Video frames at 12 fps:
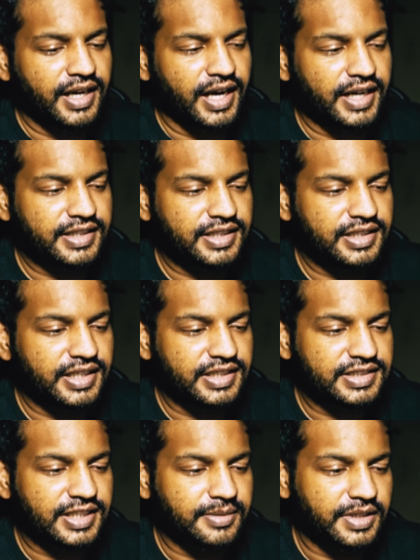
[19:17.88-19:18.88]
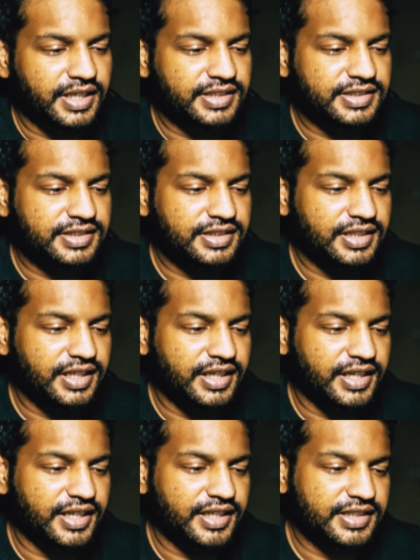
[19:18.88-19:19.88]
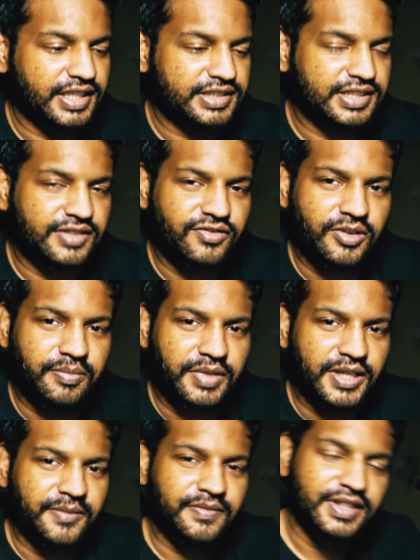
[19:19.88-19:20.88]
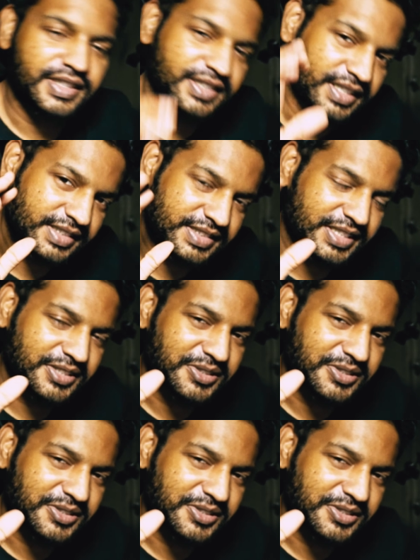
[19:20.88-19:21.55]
Until next time, guys, that's it from me. See you